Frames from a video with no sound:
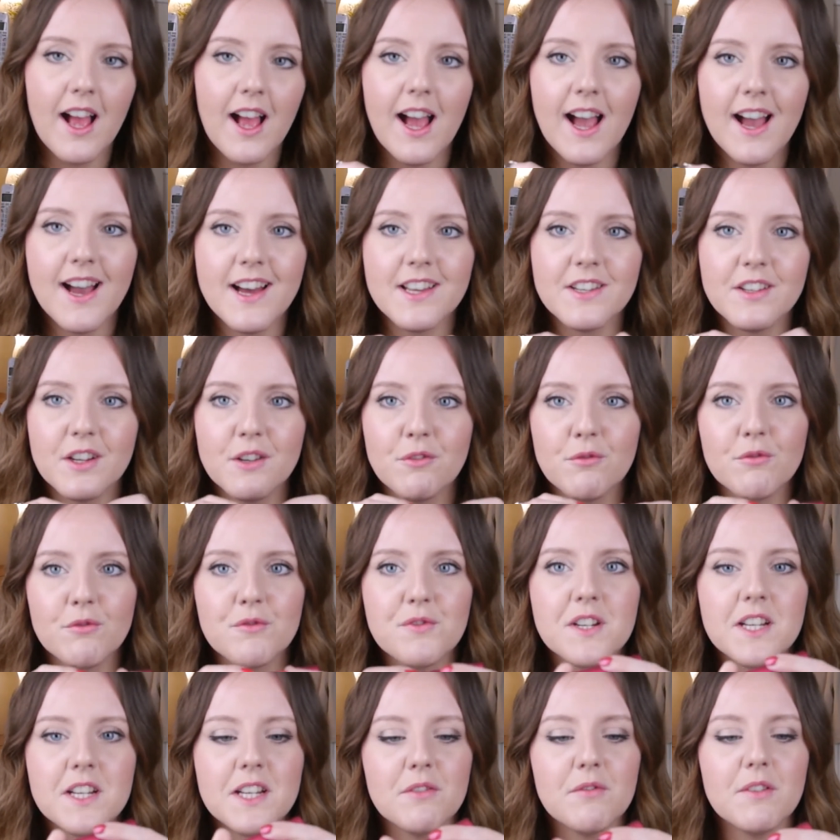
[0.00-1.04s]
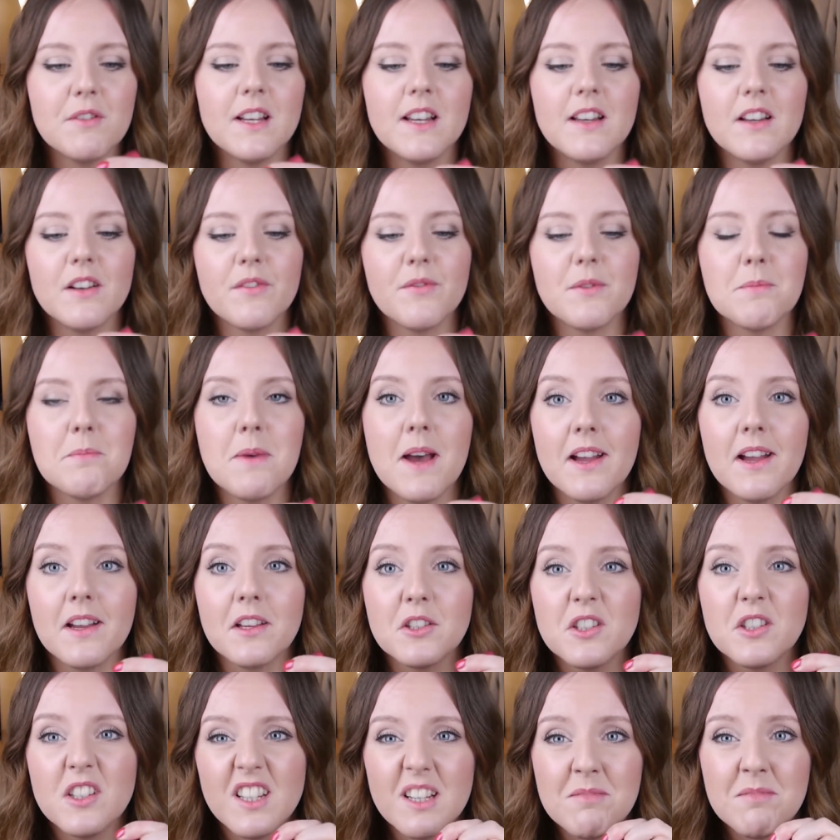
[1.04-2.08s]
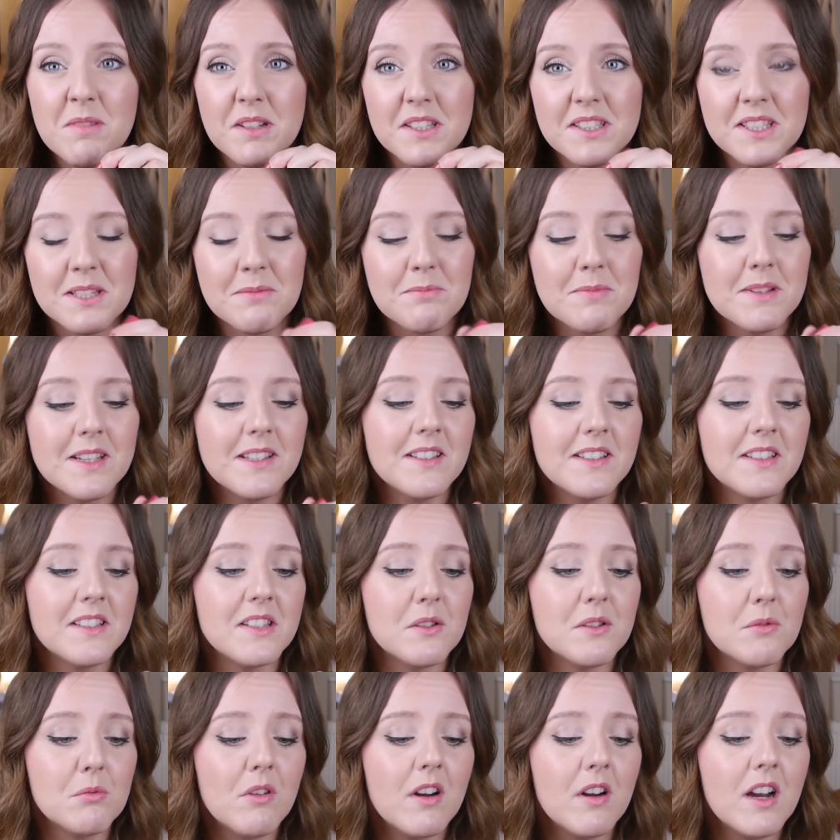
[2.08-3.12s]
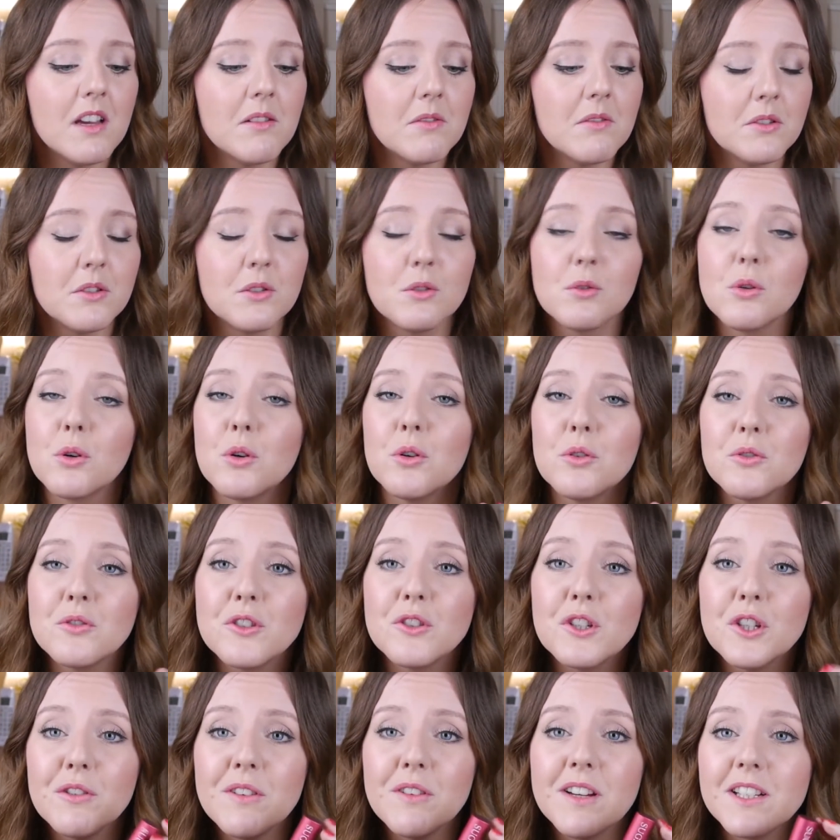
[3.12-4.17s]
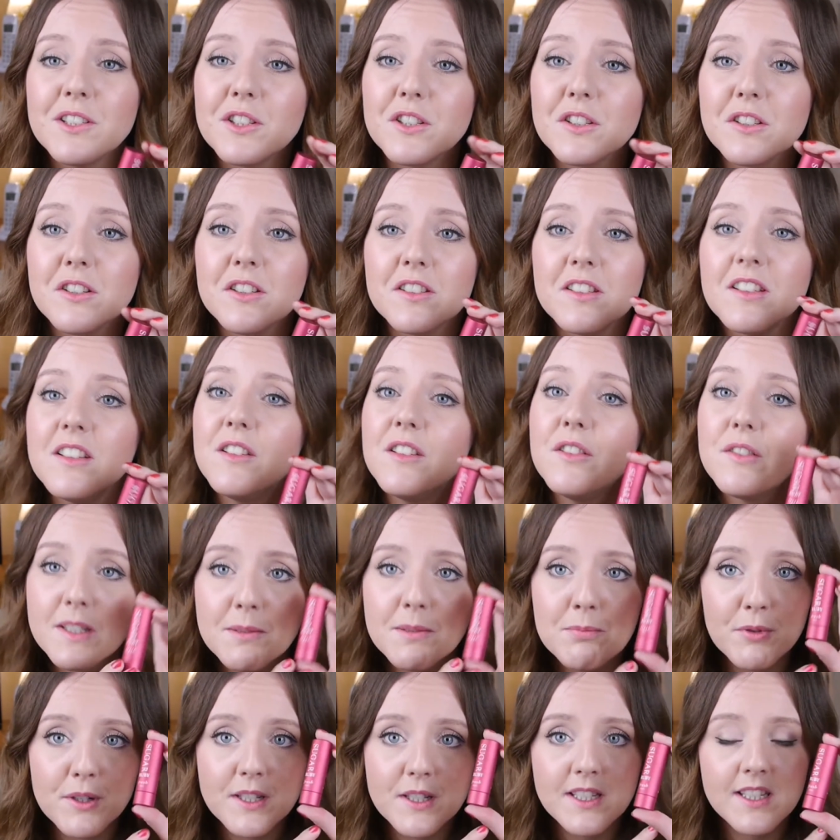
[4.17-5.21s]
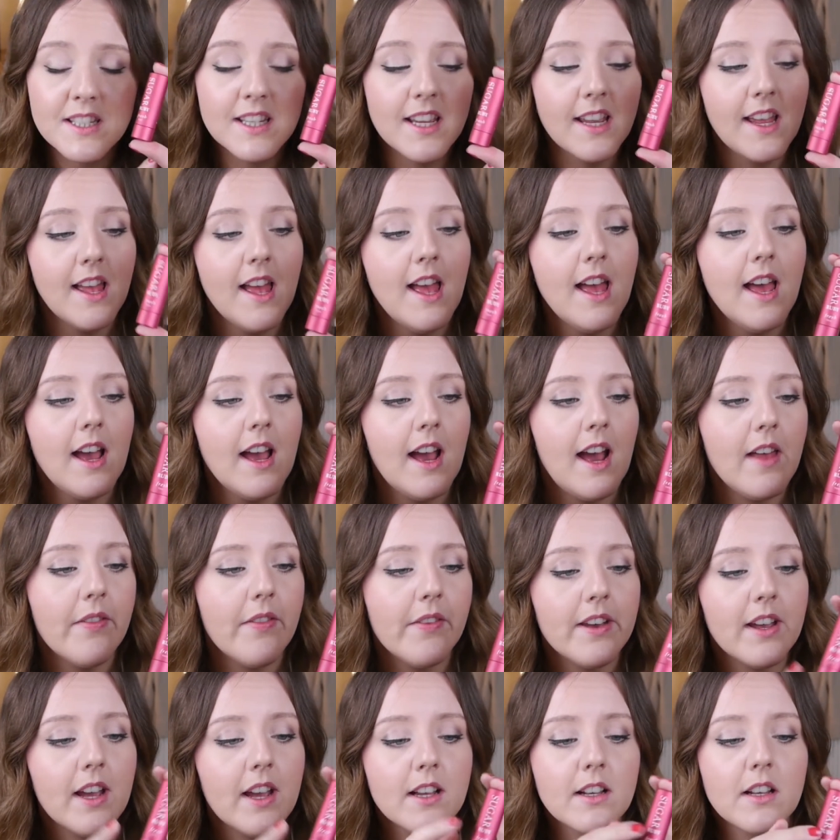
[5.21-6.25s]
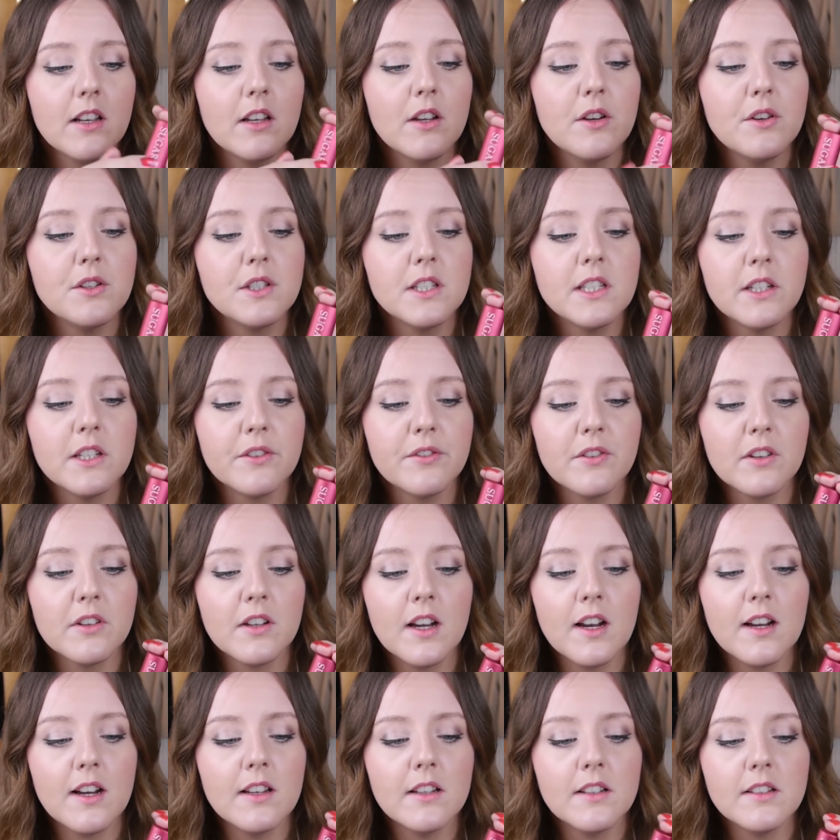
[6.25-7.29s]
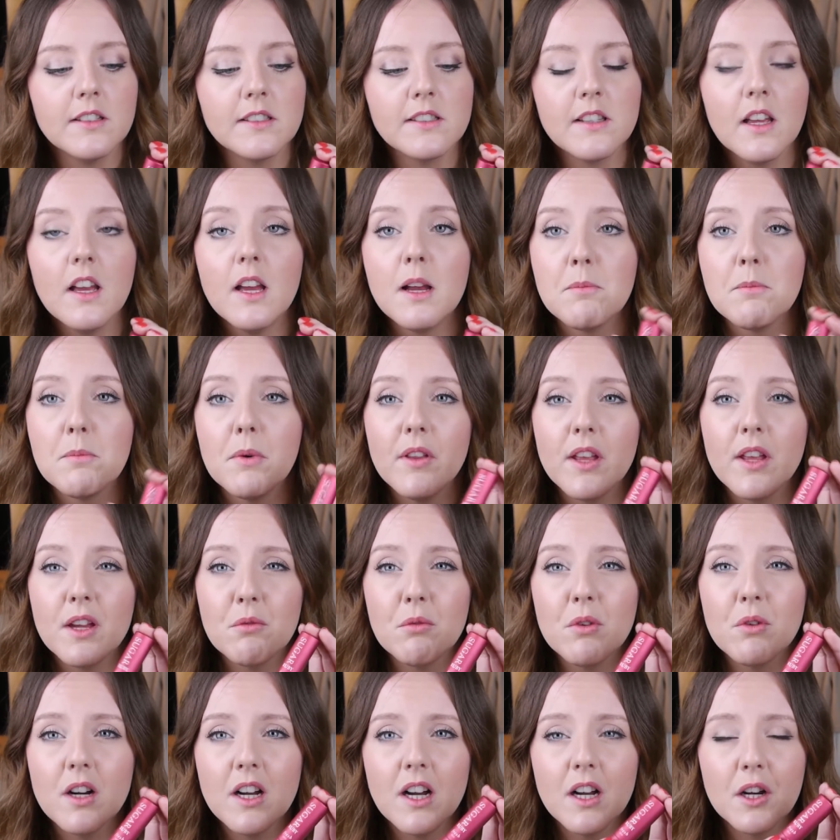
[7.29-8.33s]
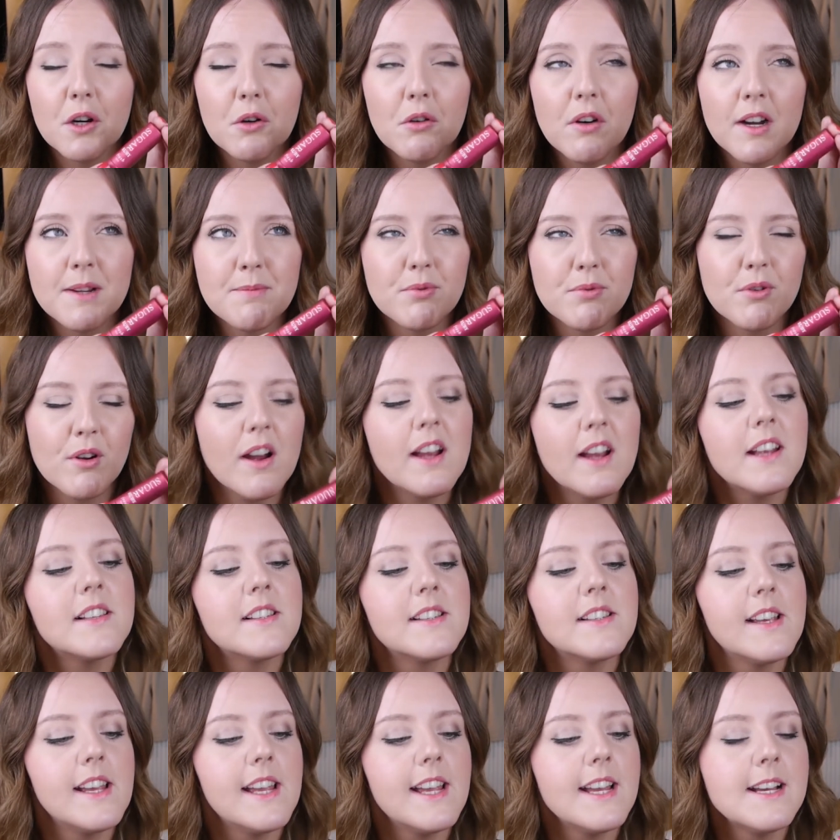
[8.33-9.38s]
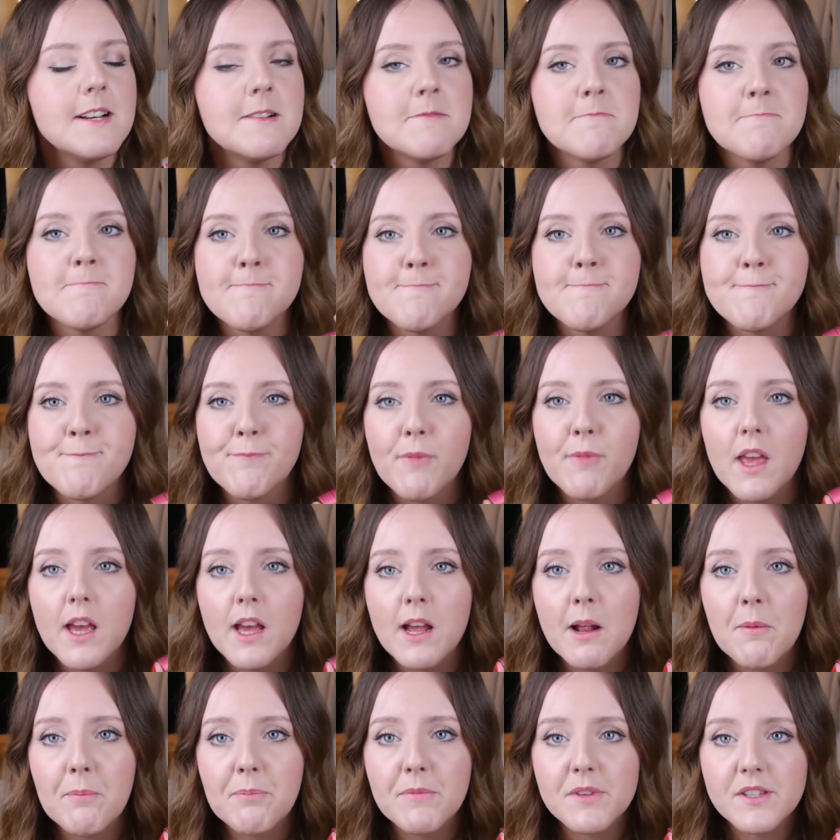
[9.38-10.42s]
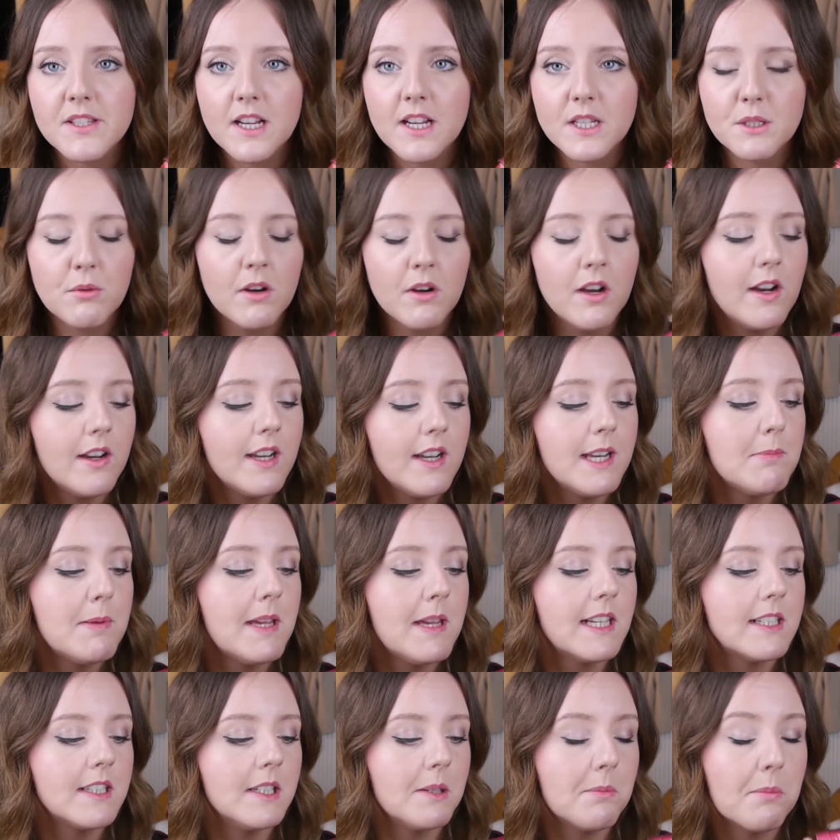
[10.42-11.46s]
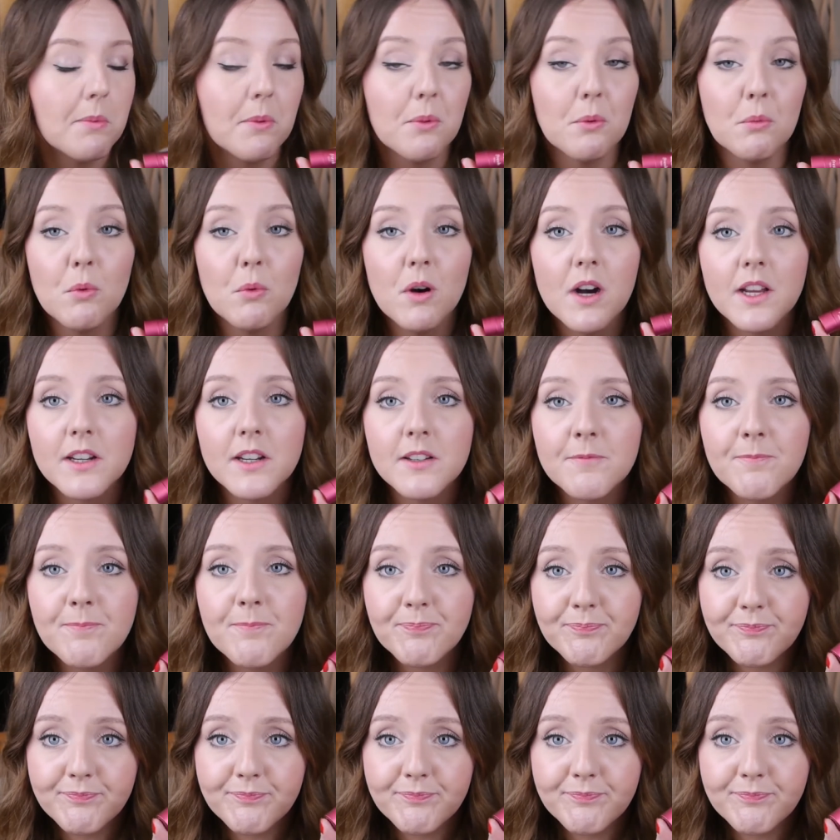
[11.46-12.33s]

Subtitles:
And I really love the packaging. I must admit this is why I was drawn to it, just because it looked pretty. And they had loads of different colours, but they were quite pricey. So that's why I only picked up the one.